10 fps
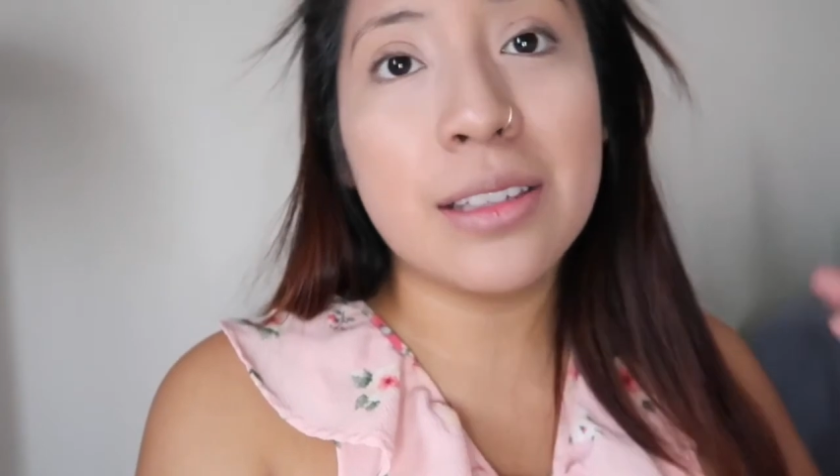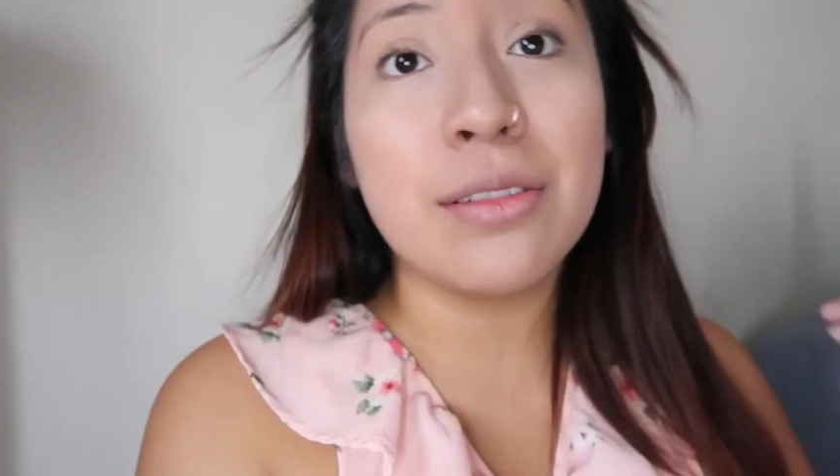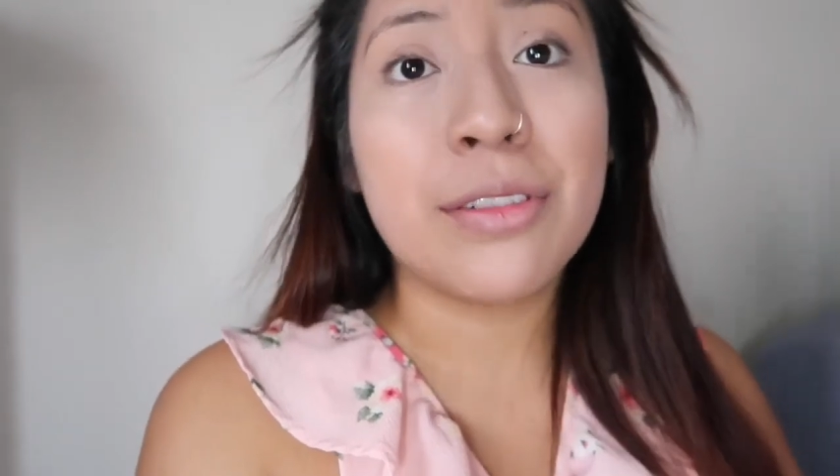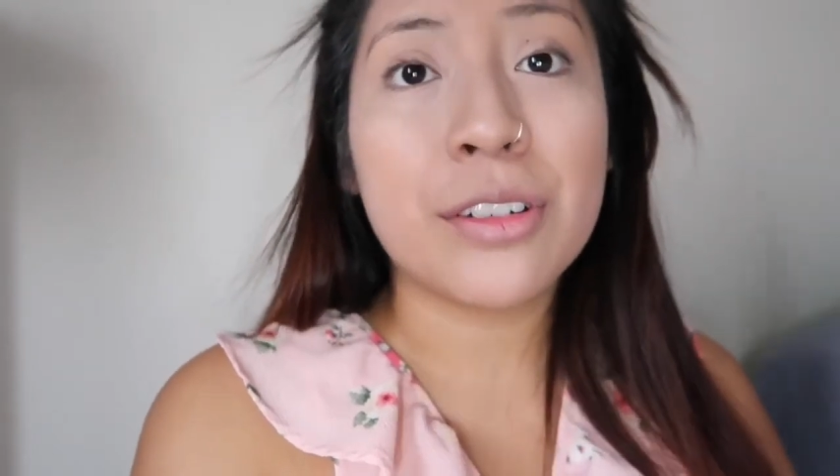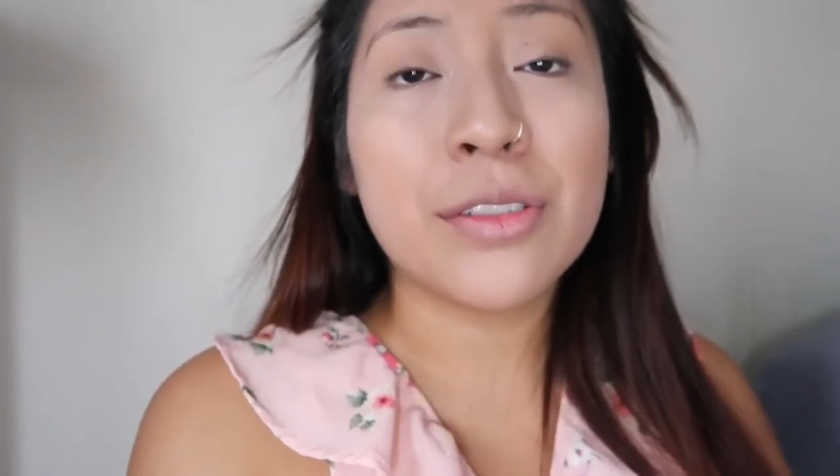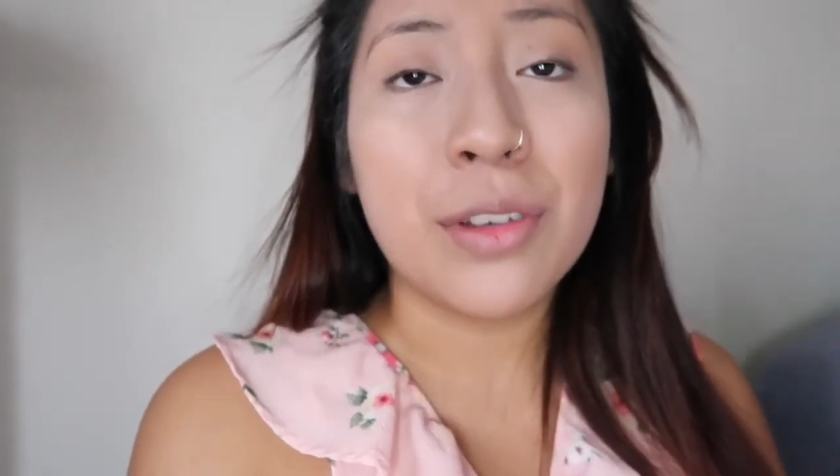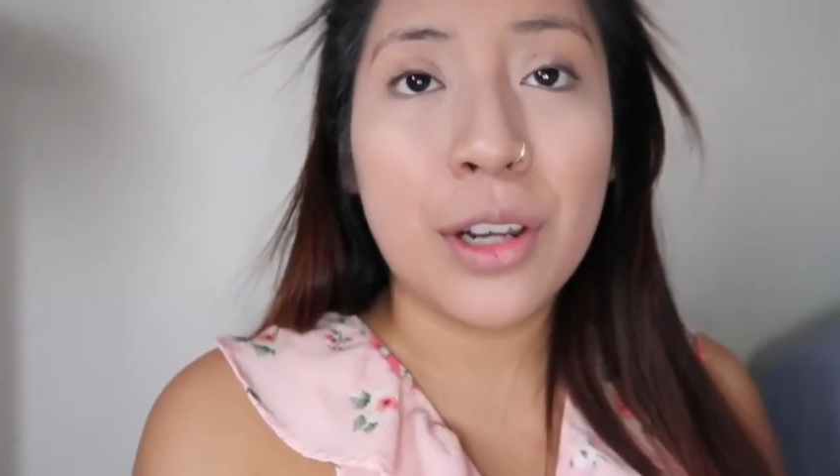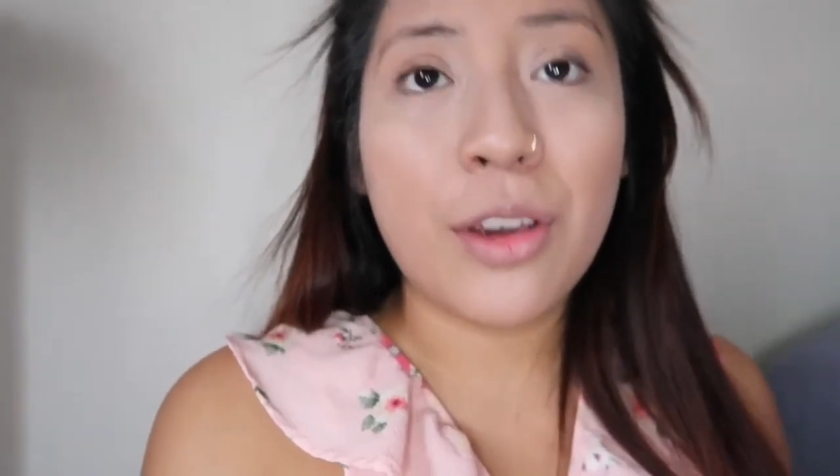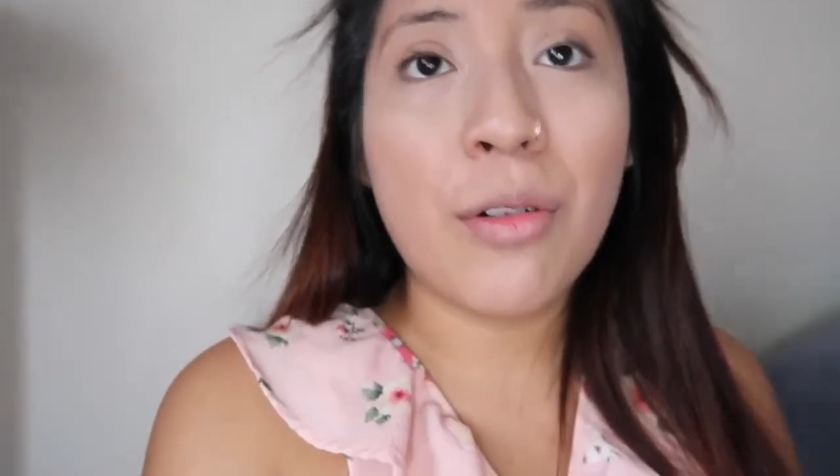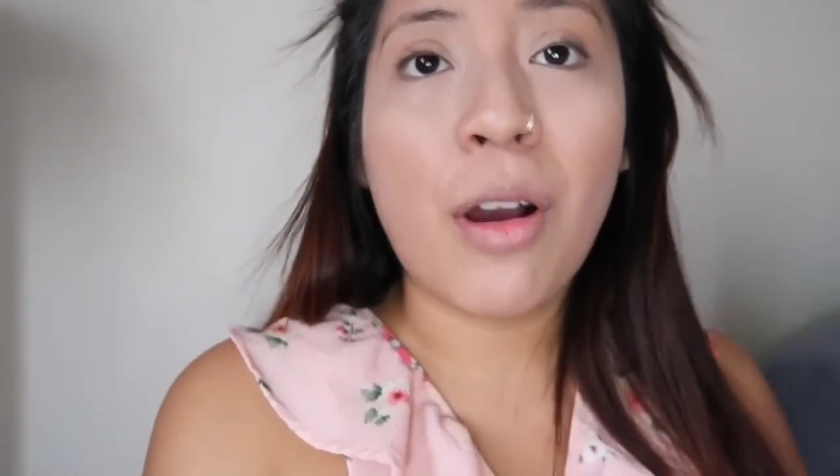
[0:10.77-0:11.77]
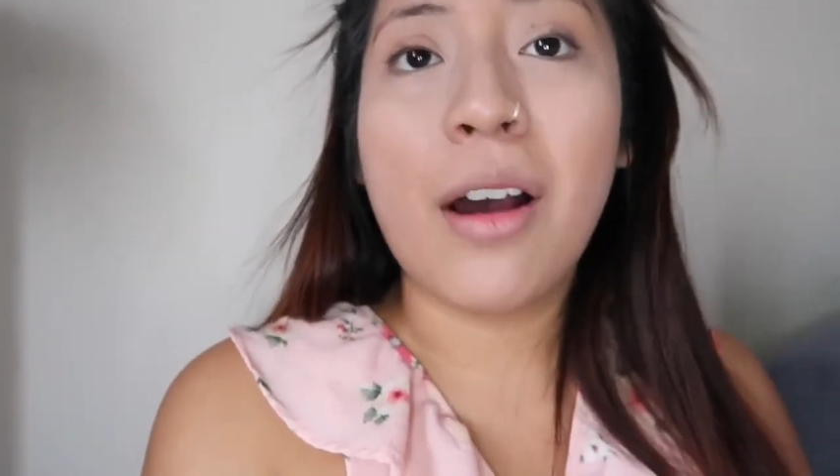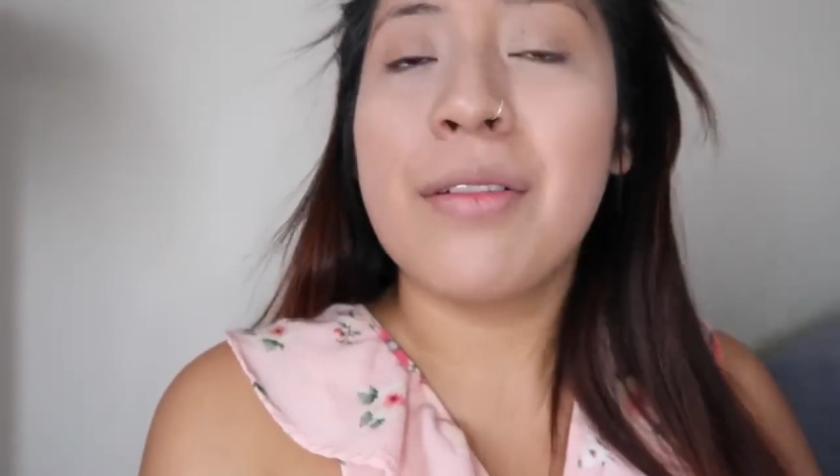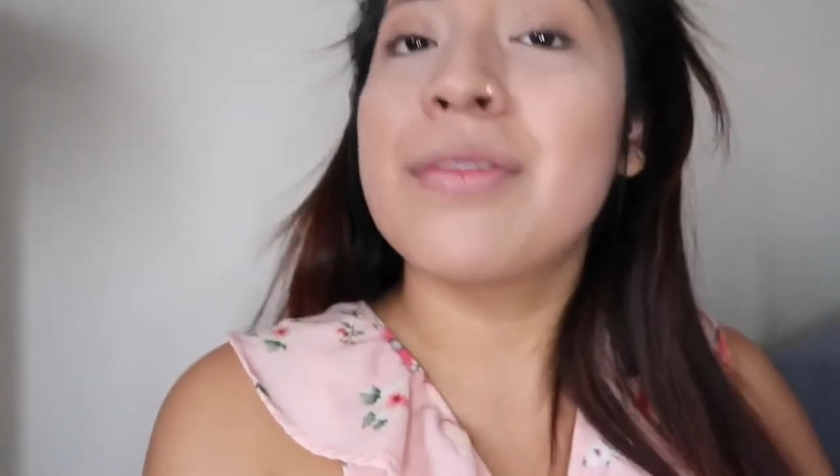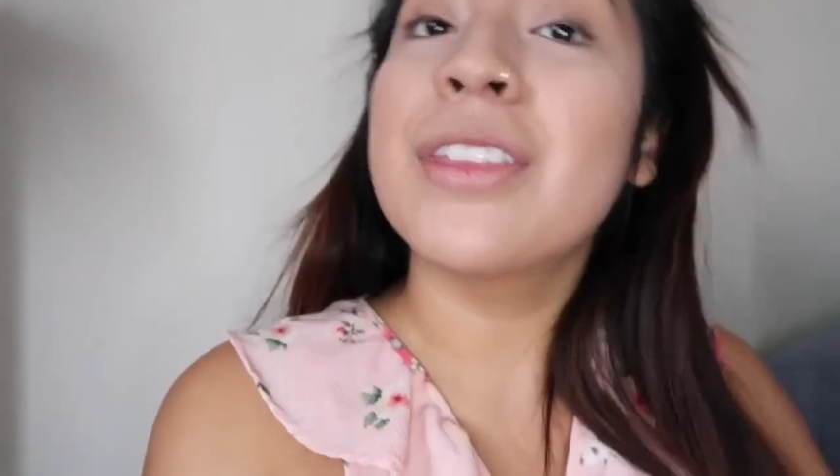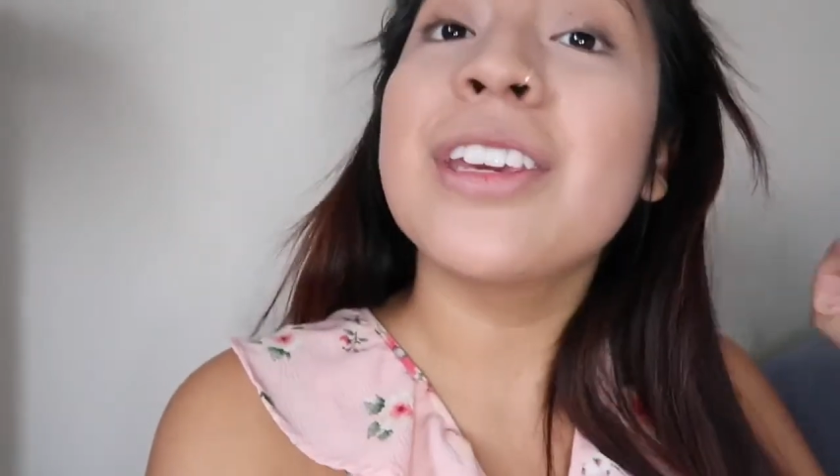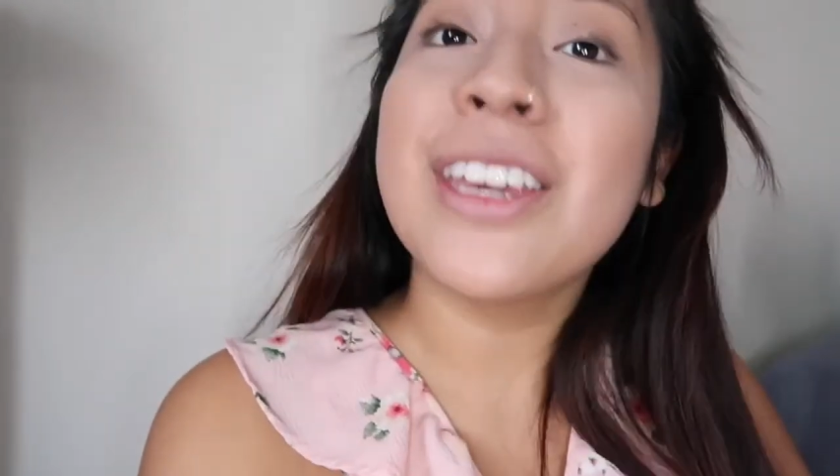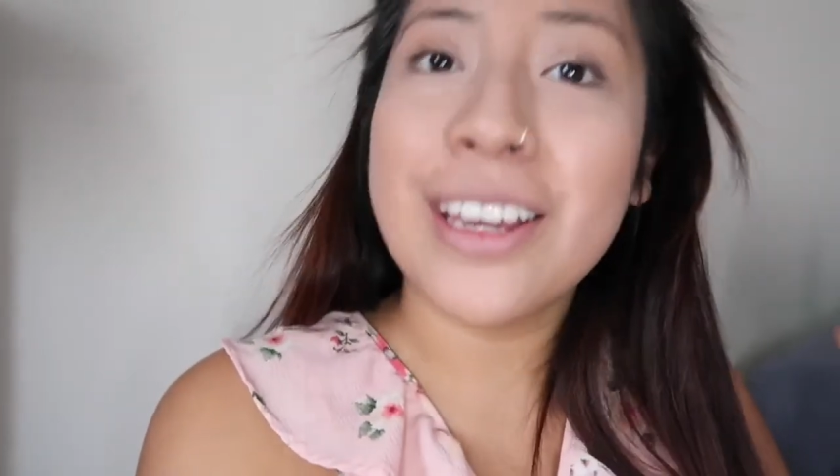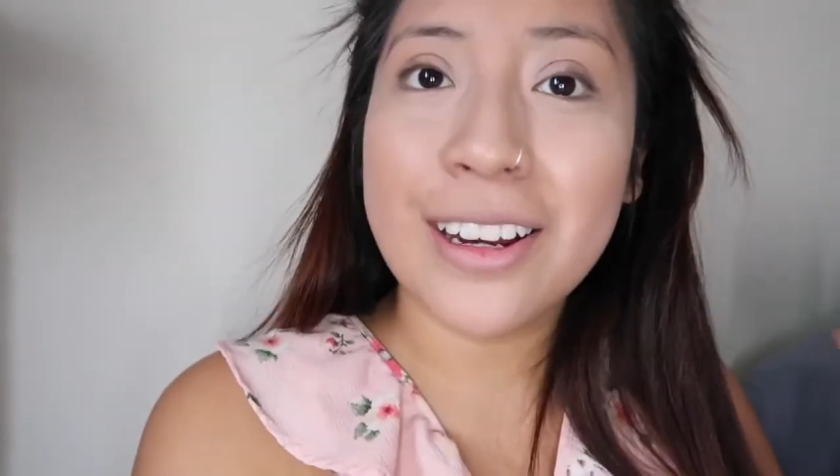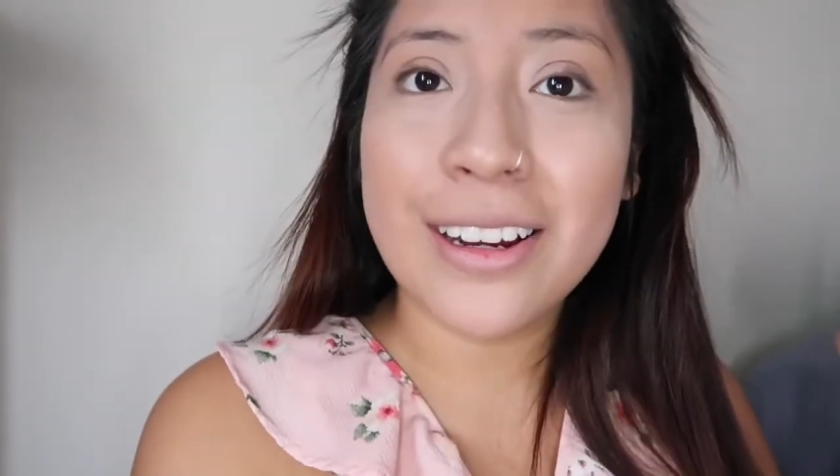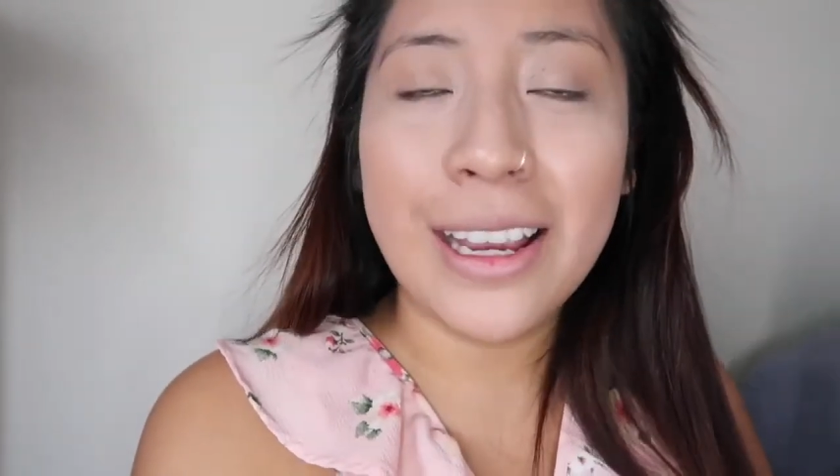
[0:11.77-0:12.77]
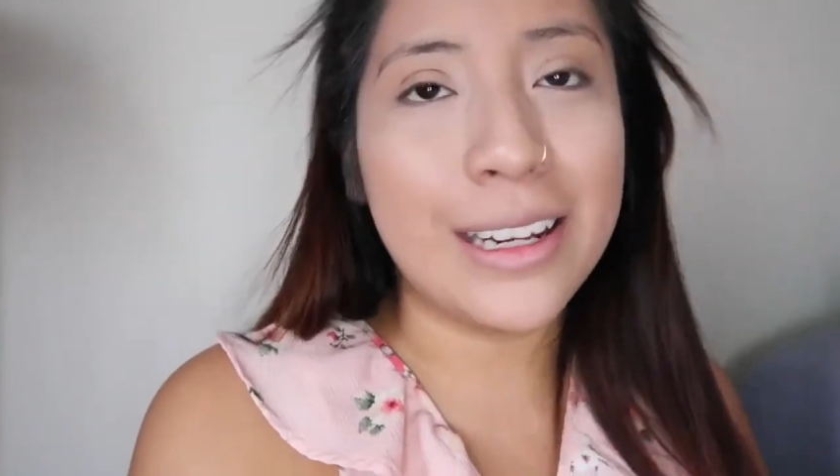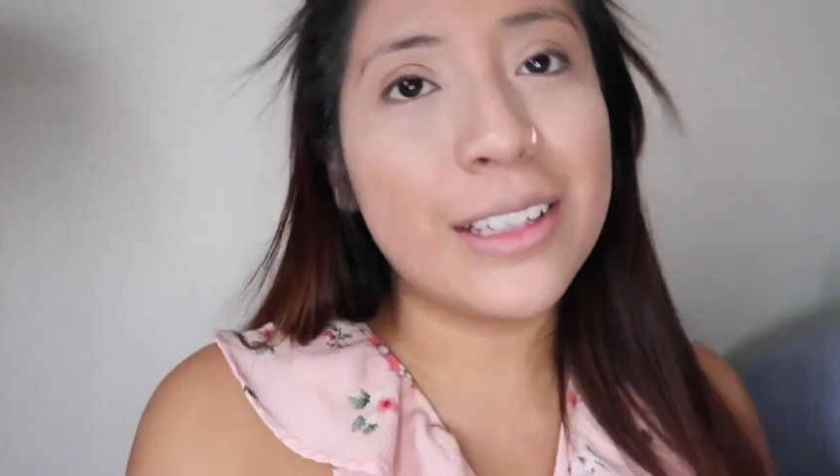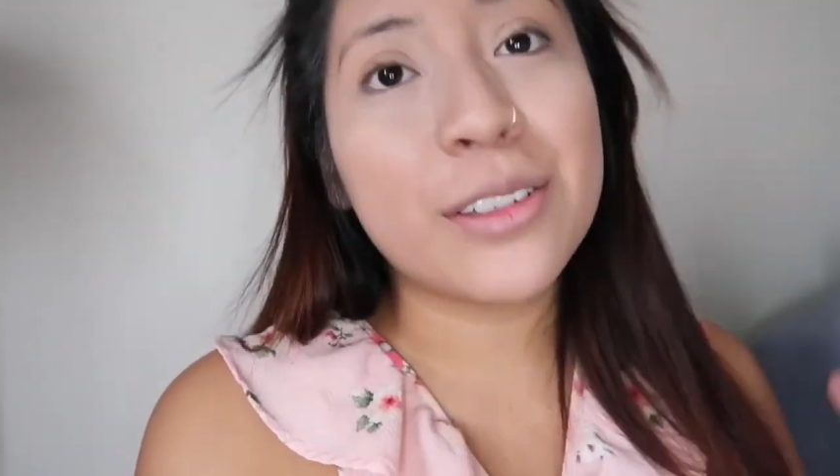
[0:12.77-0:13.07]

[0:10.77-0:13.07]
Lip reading: is the first video of the year and